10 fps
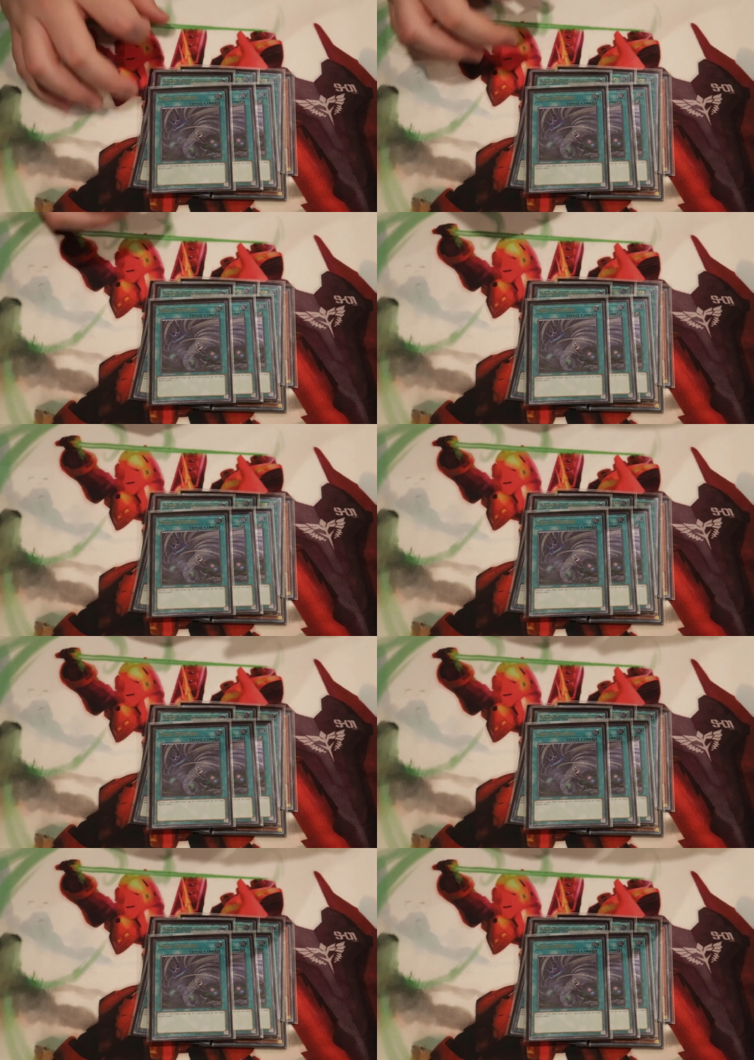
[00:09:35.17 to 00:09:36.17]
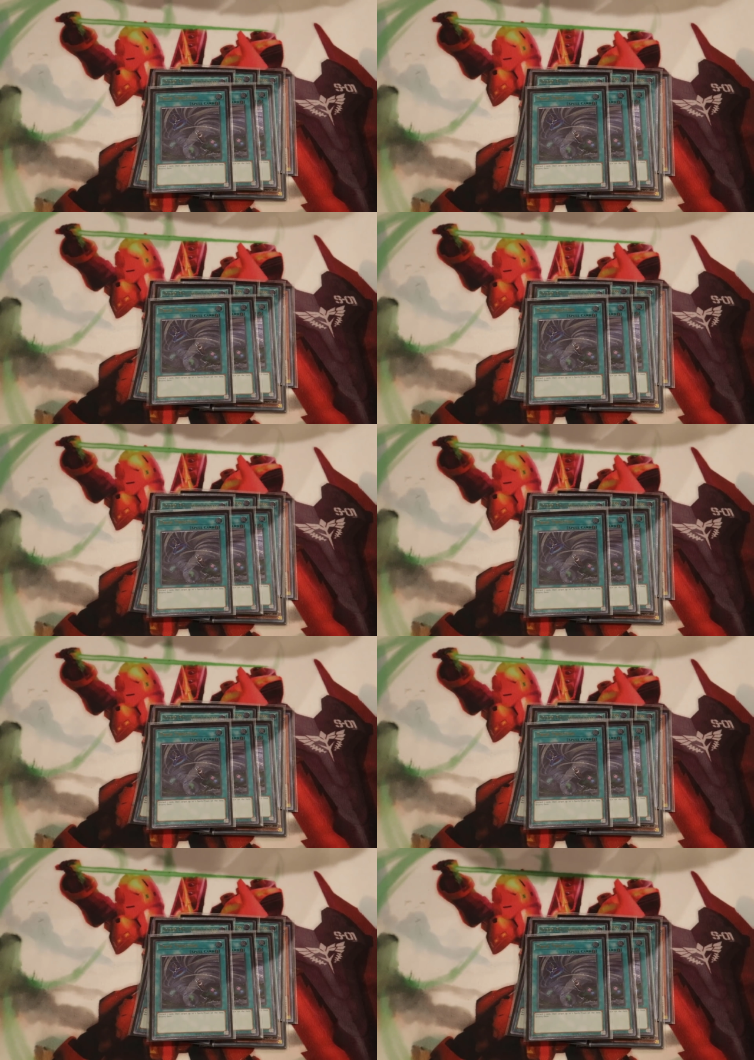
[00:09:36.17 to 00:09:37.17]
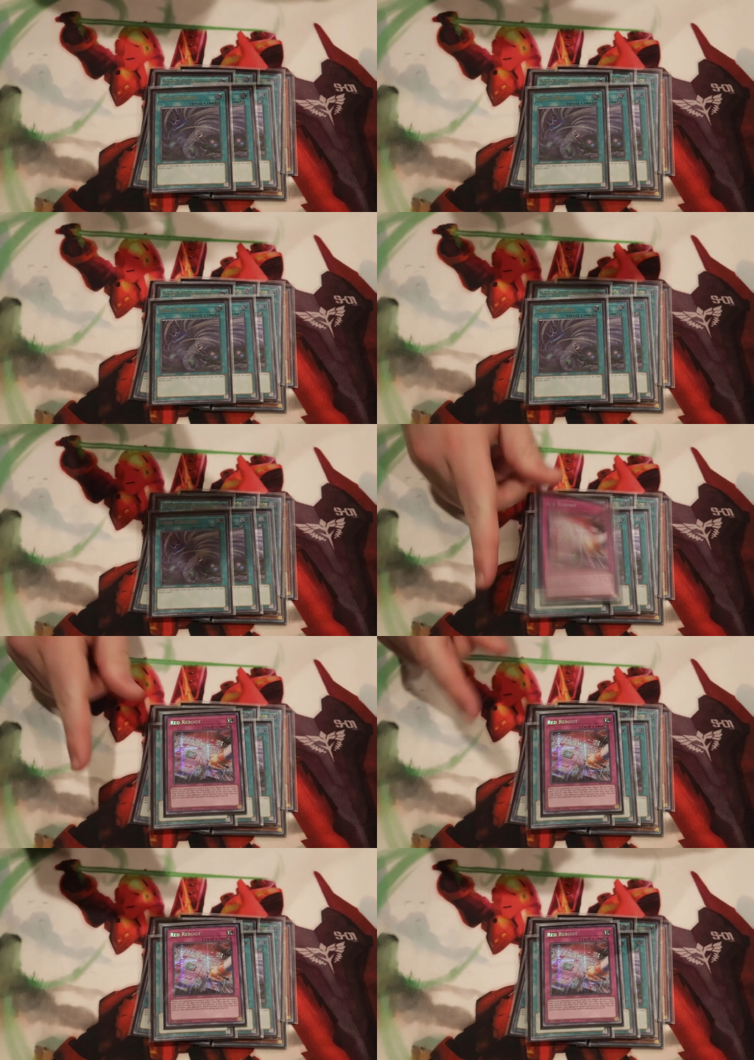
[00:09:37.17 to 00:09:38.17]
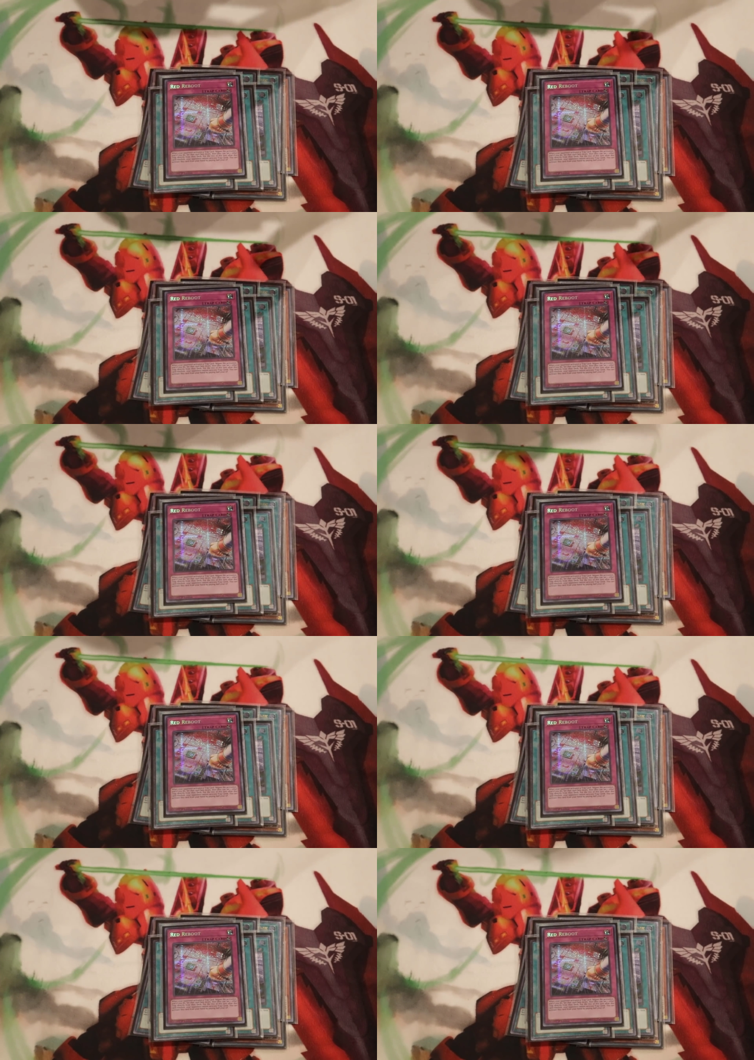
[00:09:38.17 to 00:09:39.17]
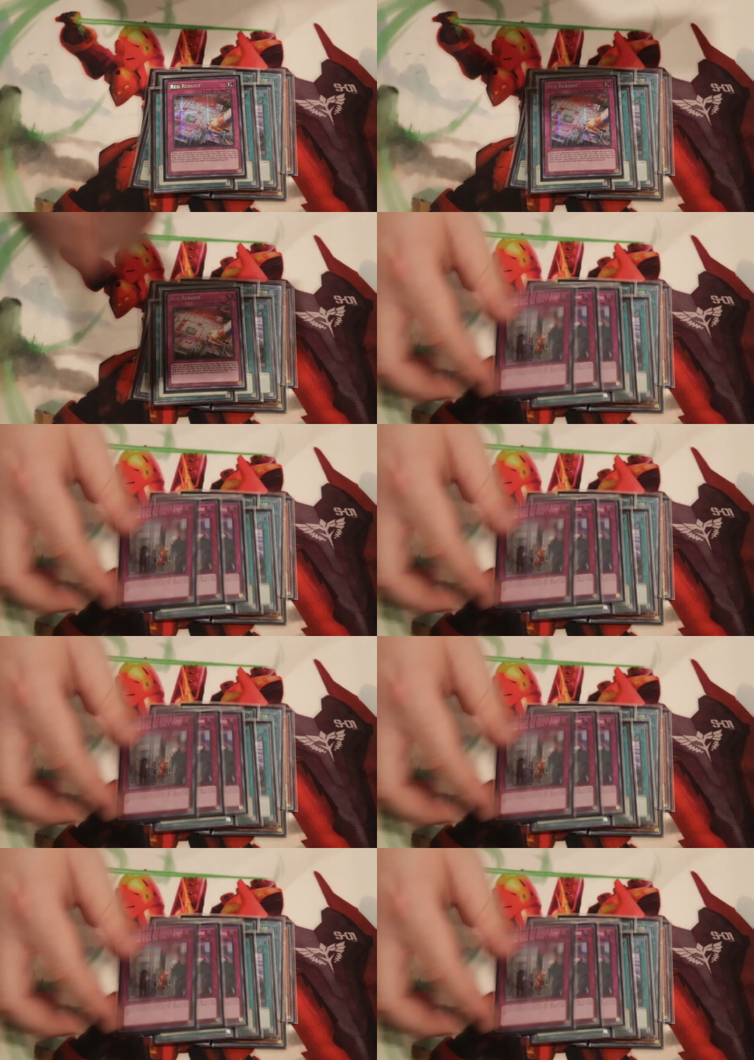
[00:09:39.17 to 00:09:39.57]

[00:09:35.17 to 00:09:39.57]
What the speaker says: (no speaker visible)